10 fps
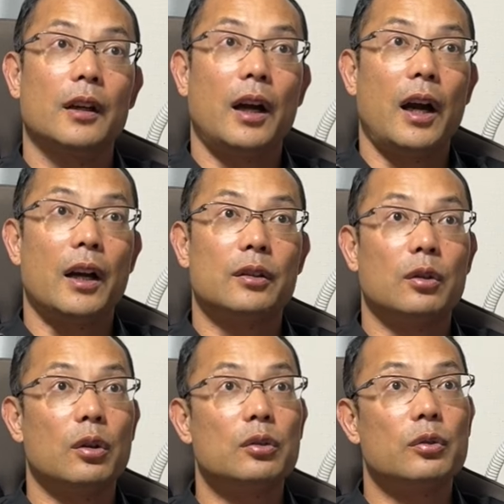I
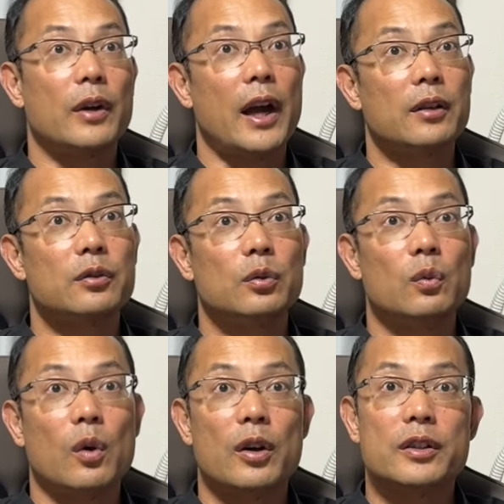don't like to
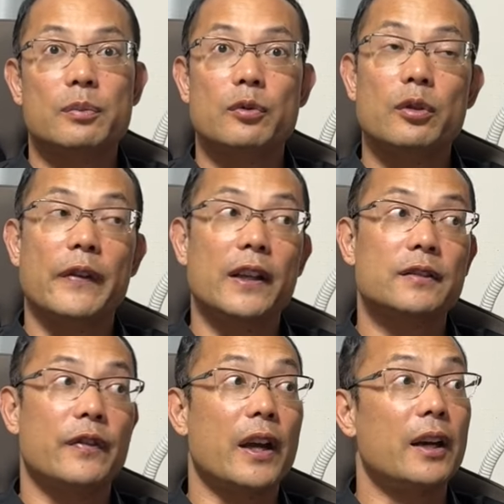watch movies
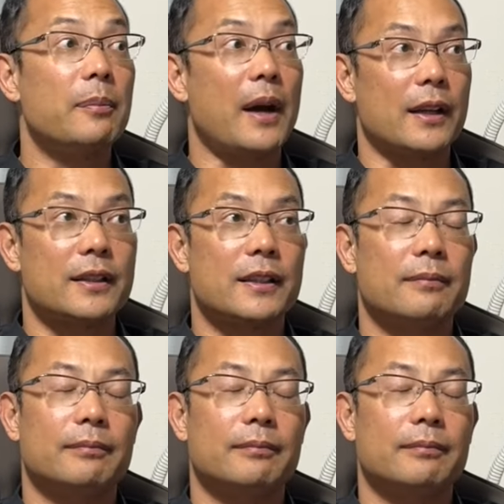very much.